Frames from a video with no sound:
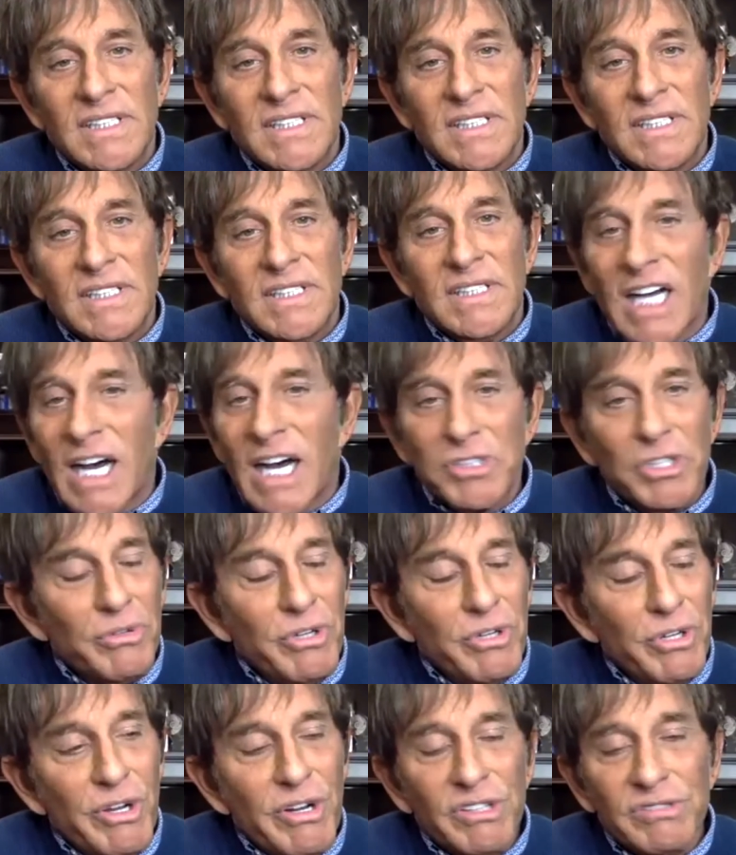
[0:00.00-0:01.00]
The top two
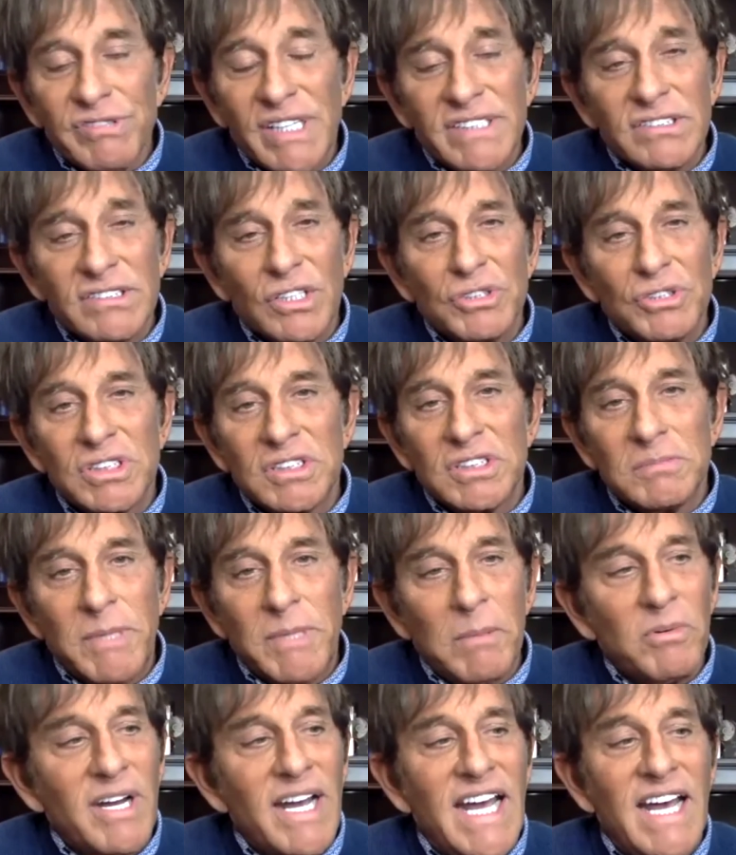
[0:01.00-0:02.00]
New Year's resolutions
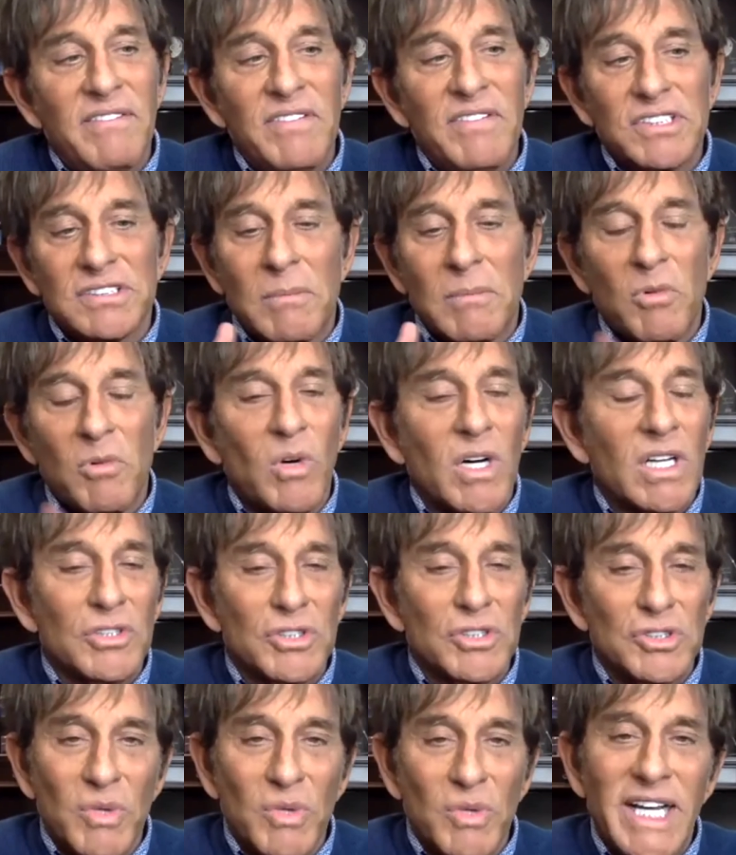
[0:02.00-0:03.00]
people have is number one,
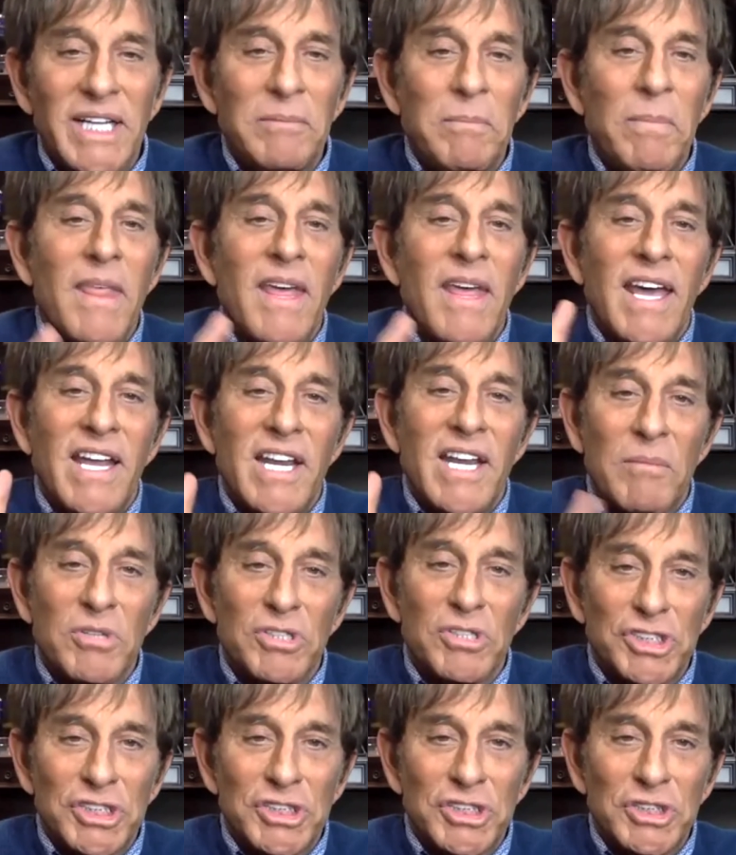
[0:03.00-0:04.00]
lose weight, and number
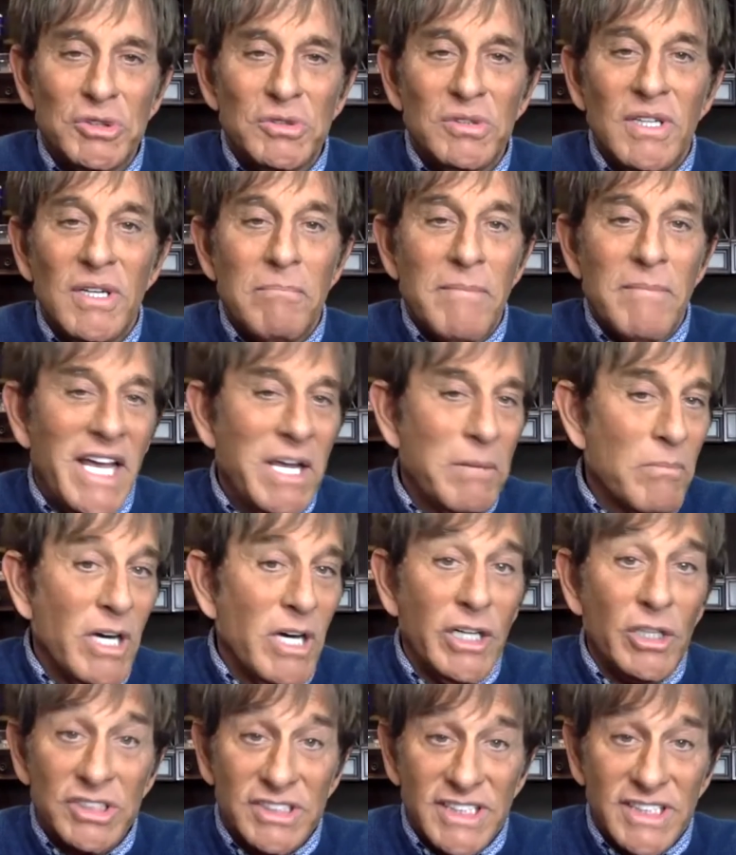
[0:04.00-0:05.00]
two, make
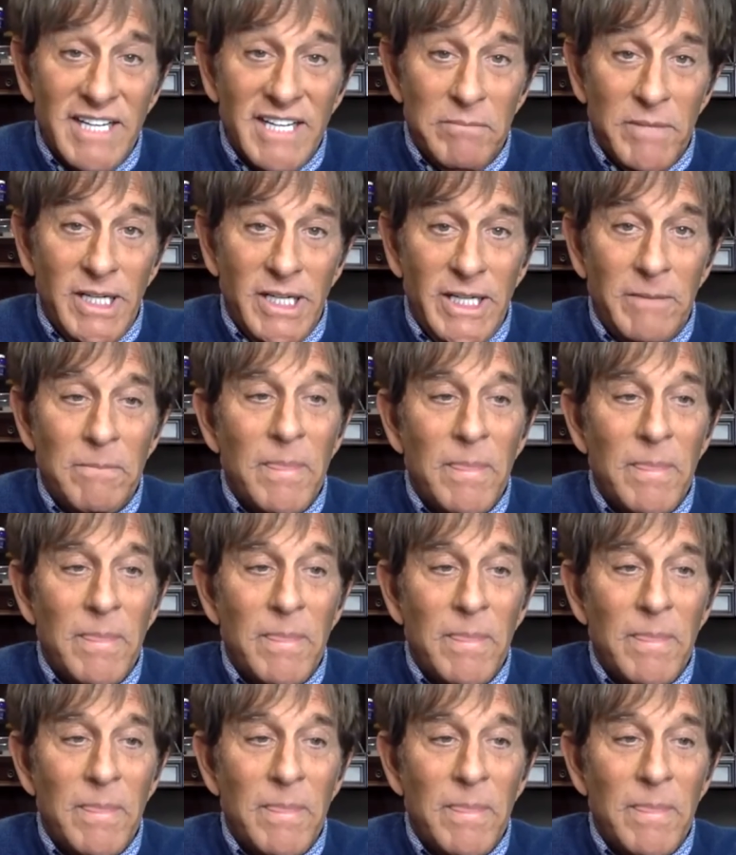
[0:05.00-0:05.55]
money or save money.